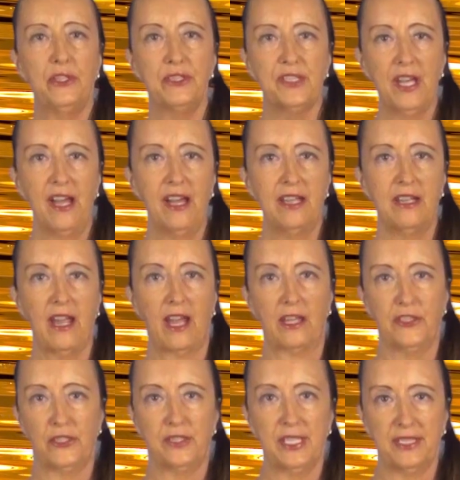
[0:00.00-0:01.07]
you're done
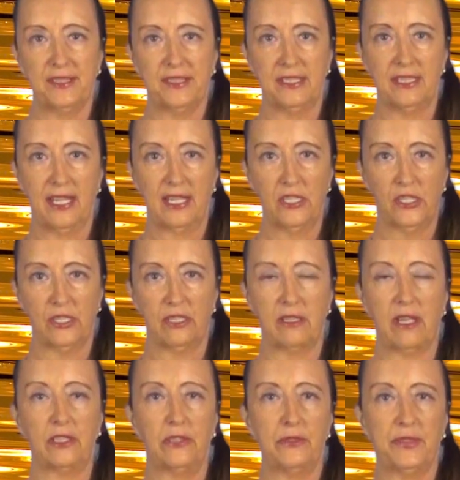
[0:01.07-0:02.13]
at your
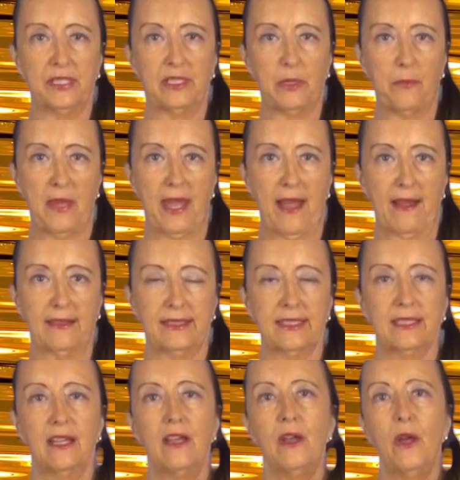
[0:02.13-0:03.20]
destination and using the
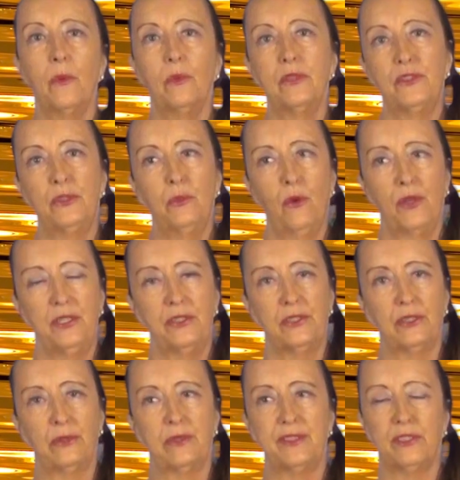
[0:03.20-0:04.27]
mask, what you want
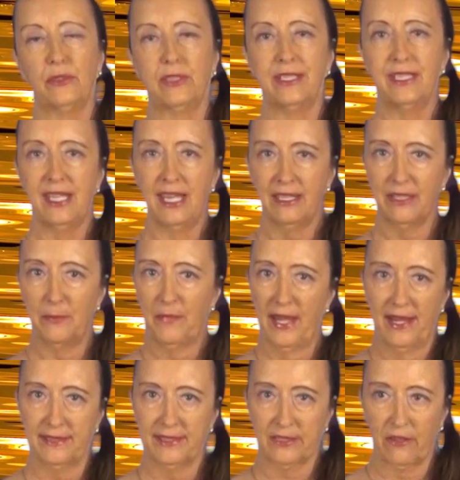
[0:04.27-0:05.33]
to do is you can take the
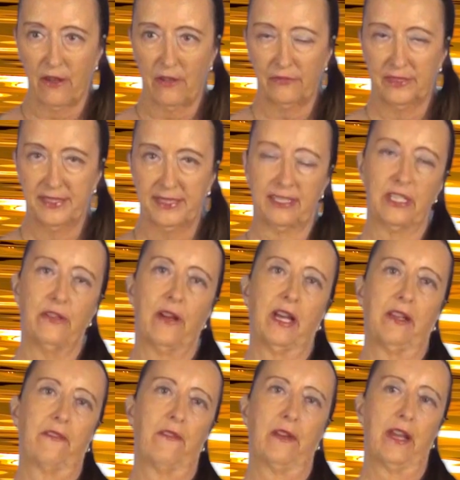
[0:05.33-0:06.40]
mask off, let's say you're
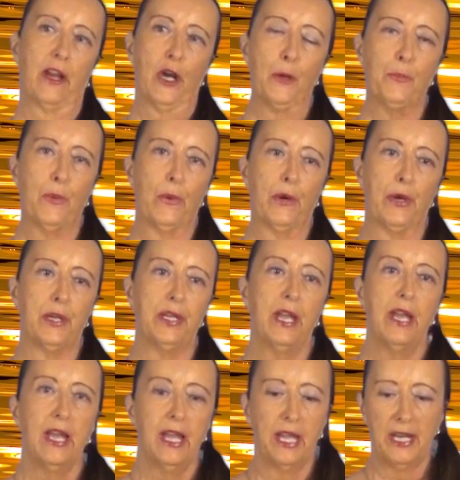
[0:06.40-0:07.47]
out at an airport,
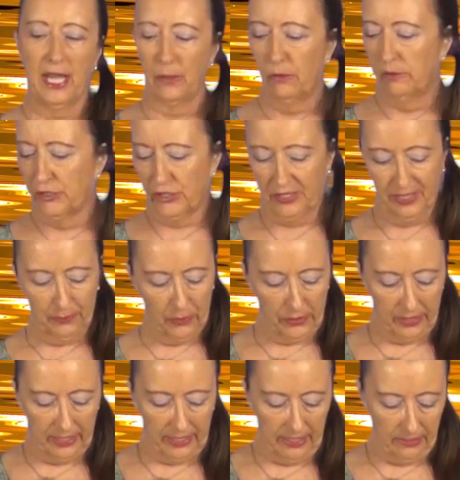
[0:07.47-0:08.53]
and I will just
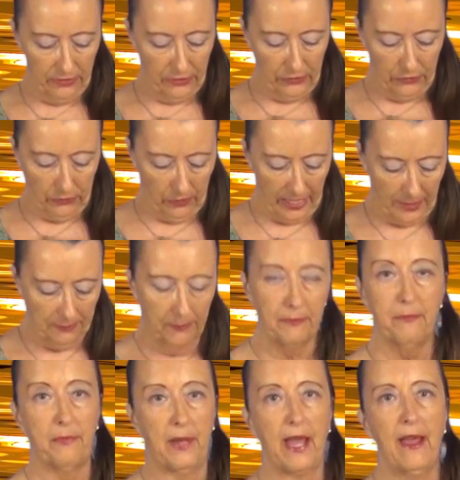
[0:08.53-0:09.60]
put it into a
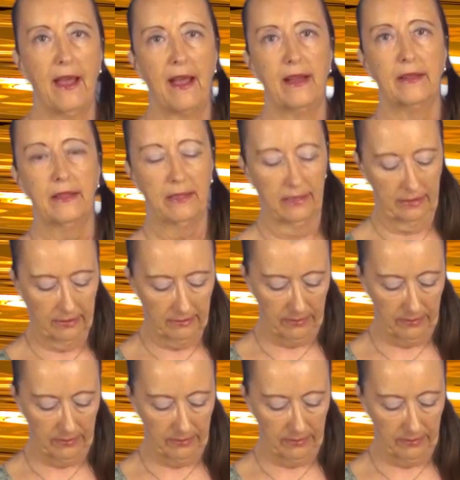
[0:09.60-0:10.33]
bag, a